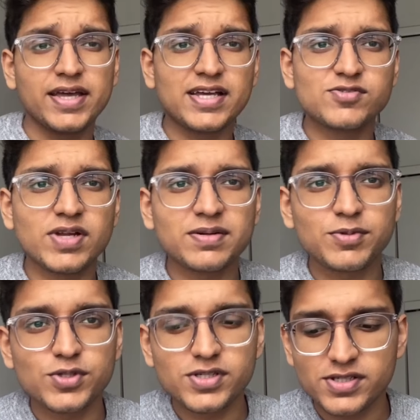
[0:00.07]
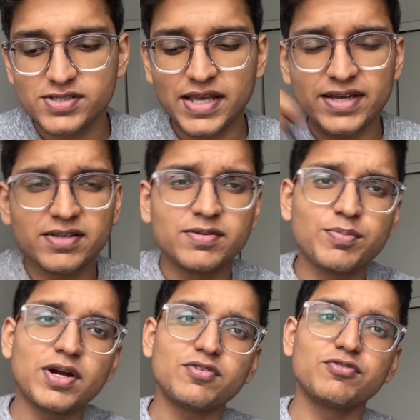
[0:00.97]
guys, welcome to the
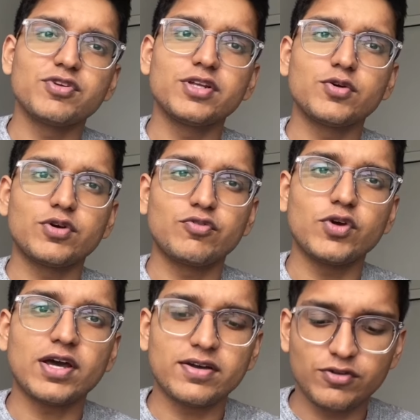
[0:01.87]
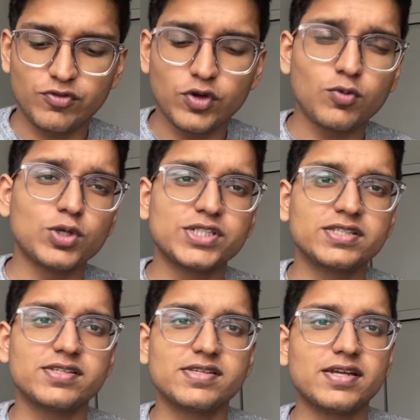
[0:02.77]
second part of the video. If you are
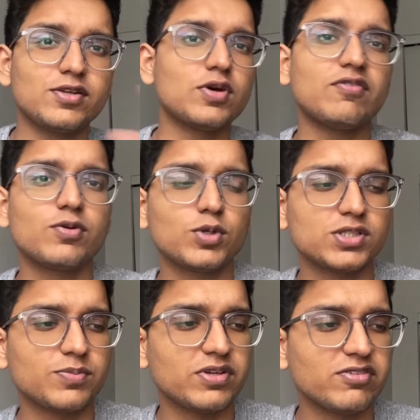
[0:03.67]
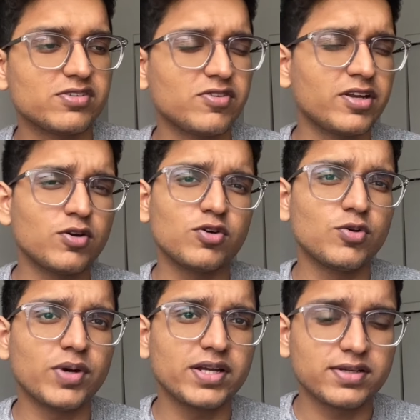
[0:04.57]
watching this and you haven't watched the previous video,
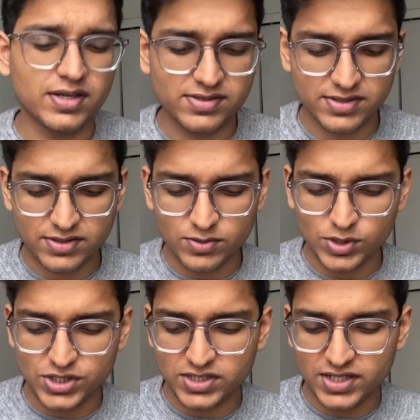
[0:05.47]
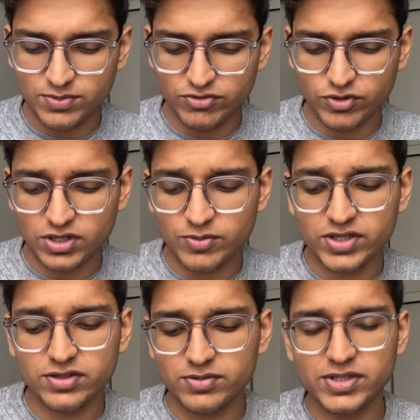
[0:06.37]
you might consider watching that before coming
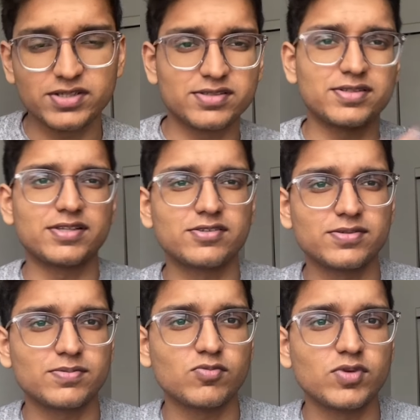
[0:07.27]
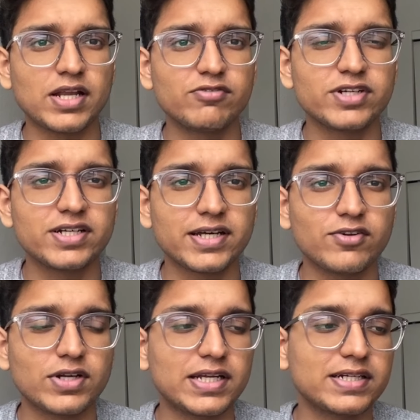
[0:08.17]
here because it's relevant
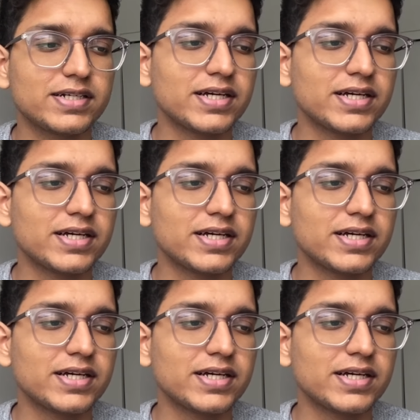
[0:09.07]
and related.